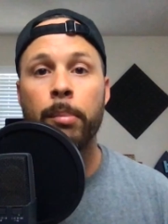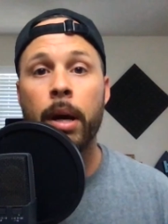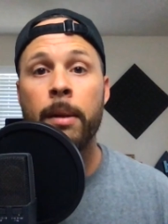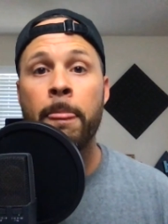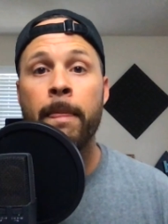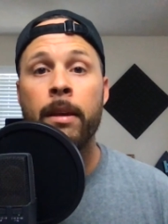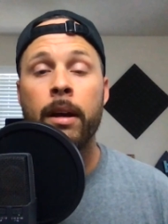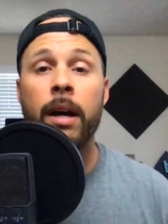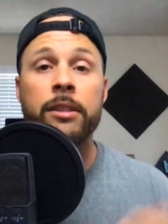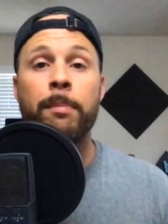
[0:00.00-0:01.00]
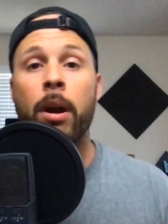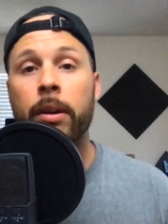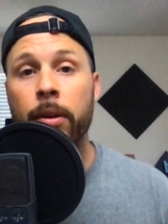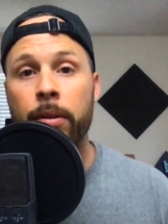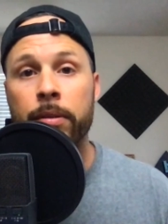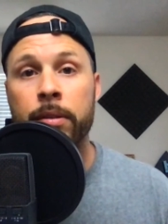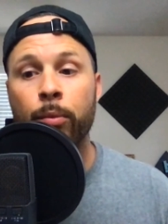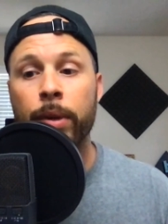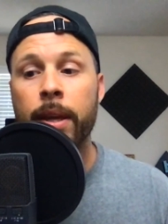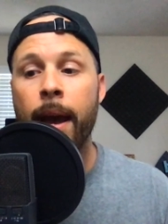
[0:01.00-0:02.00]
But us marketers,
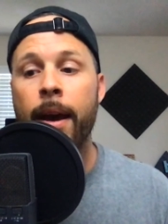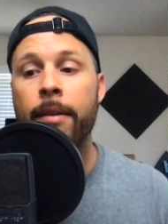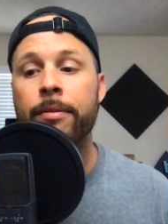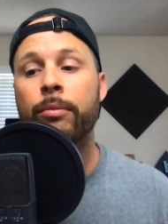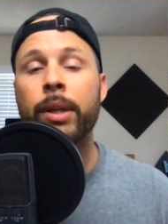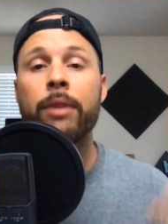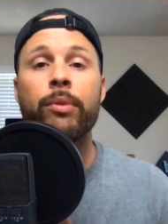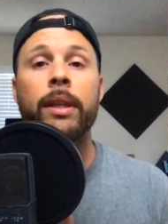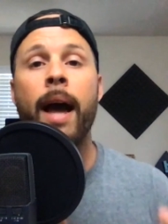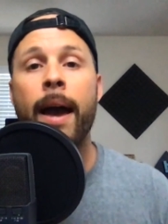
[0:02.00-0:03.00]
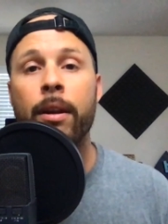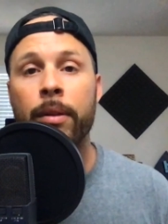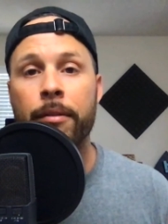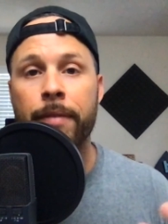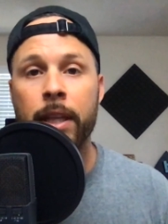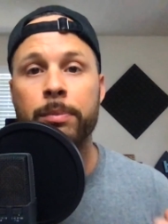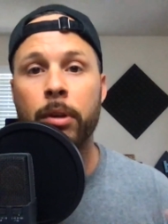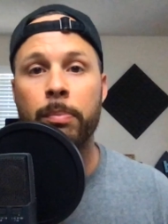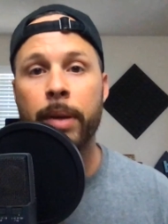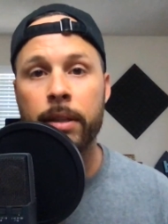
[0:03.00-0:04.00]
we have really relied on the
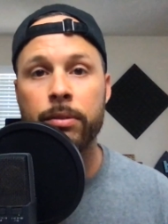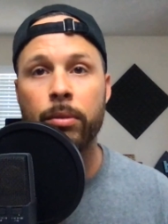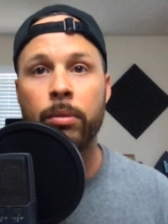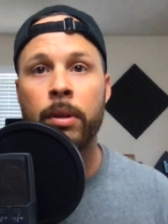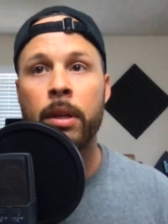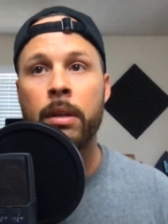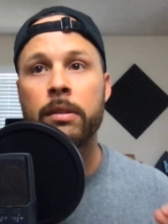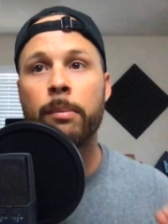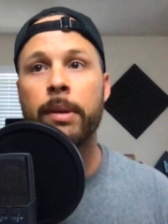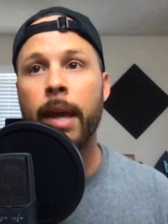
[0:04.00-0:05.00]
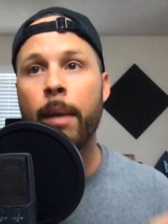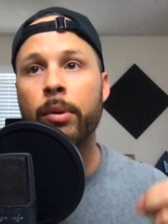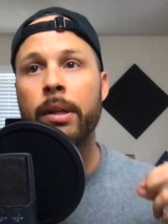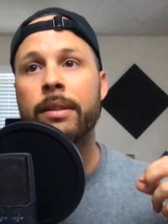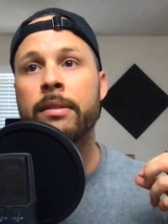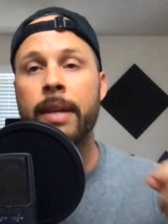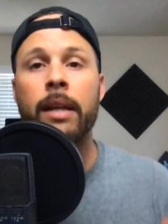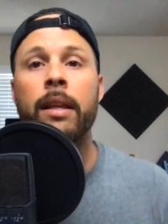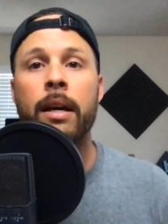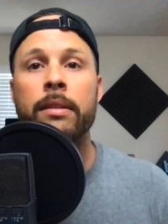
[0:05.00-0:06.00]
Facebook pixel to be able to
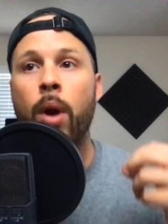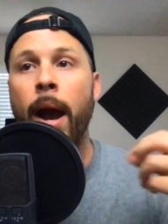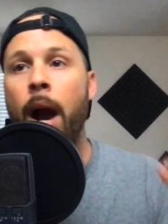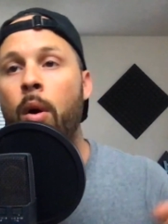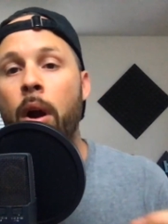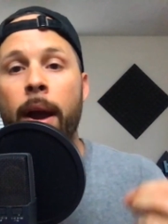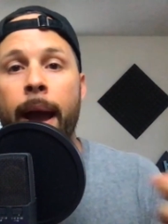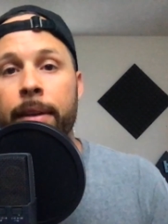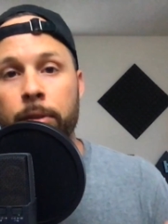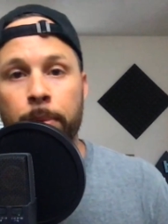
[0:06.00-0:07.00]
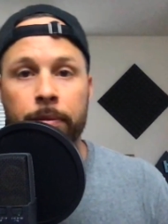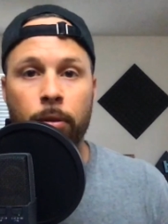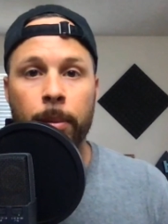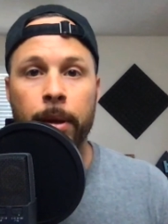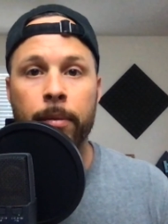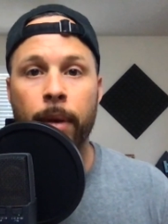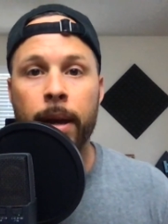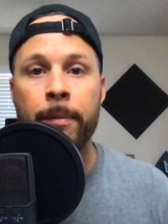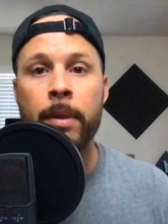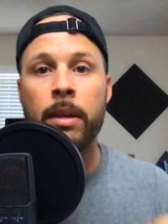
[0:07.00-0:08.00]
tell us how our ads are performing,
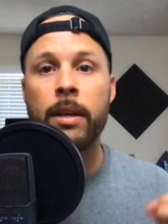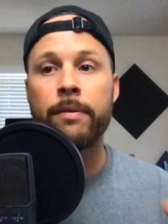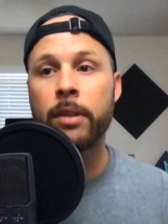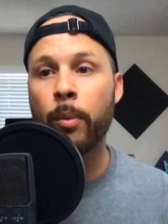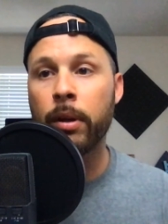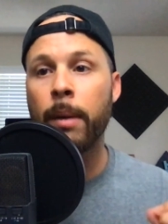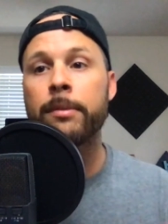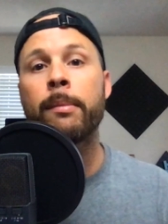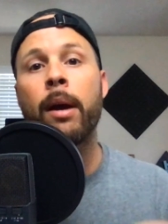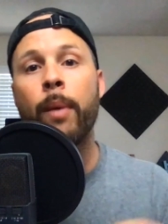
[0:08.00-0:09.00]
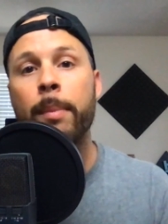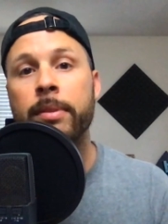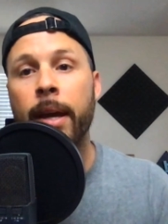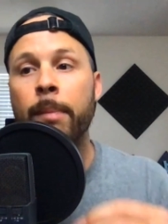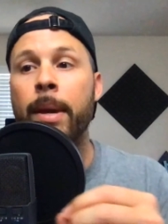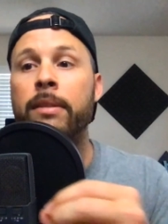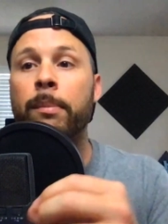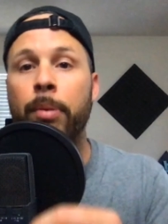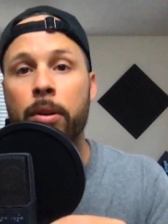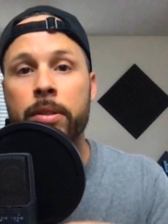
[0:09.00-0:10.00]
right? If someone comes to my website and makes a
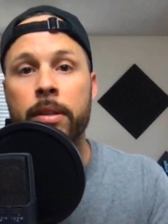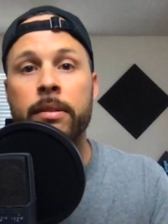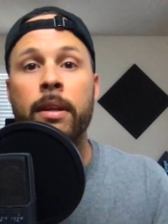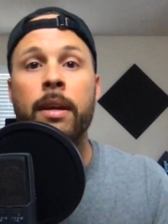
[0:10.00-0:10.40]
purchase,